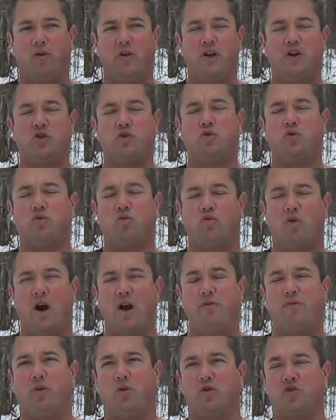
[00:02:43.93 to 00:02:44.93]
And this
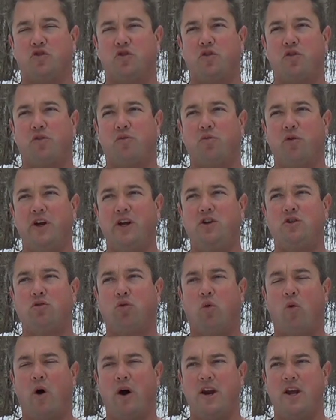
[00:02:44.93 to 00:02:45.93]
rifle is
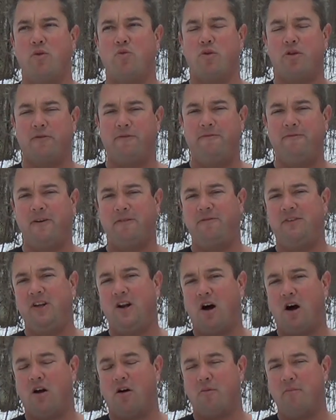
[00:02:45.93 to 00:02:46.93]
$320 with a
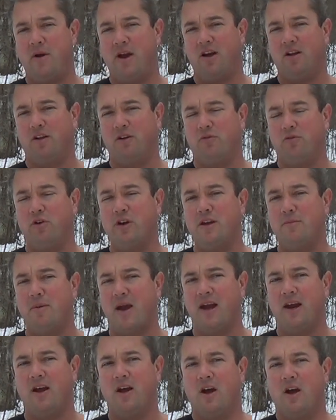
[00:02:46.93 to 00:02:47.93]
$50 mail-in
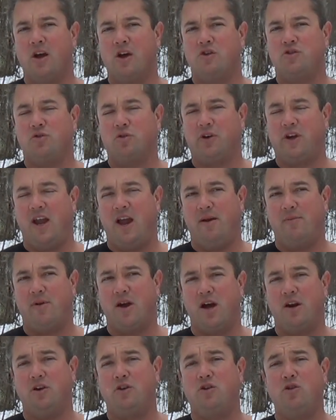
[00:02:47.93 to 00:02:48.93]
rebate, so it came
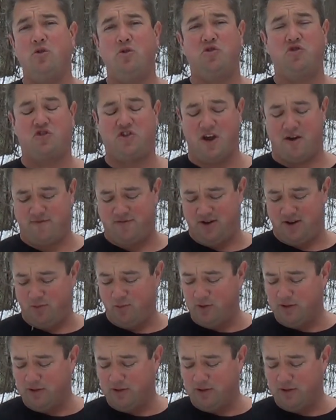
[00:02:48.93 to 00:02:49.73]
down to $270.